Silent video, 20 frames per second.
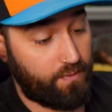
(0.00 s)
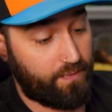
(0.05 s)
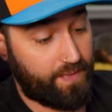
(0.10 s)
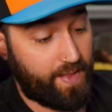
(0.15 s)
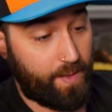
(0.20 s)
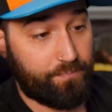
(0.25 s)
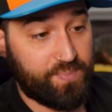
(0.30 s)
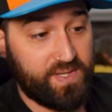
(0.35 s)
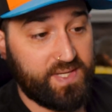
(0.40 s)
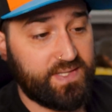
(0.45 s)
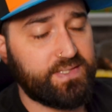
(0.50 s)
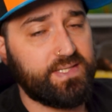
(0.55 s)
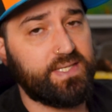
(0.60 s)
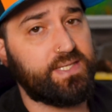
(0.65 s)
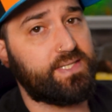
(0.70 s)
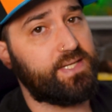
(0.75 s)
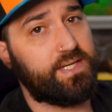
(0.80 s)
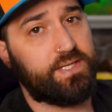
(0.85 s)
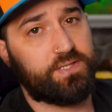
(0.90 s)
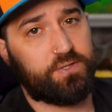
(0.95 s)
that
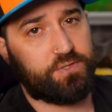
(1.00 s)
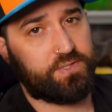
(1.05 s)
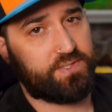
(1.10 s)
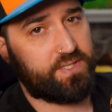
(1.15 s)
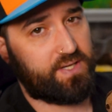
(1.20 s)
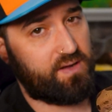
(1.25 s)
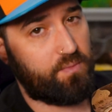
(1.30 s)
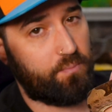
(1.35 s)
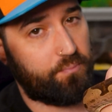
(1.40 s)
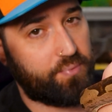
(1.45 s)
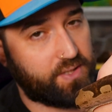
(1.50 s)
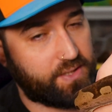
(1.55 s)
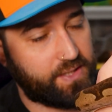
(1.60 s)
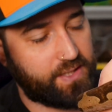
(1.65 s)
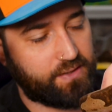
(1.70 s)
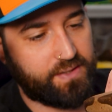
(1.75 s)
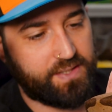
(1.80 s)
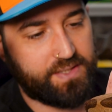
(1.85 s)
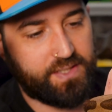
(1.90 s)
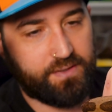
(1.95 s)
BCCs are just a
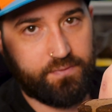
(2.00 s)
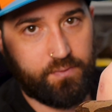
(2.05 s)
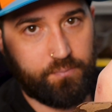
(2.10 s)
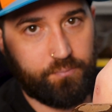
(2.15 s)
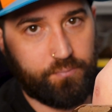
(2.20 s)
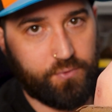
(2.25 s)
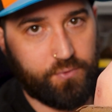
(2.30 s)
completely different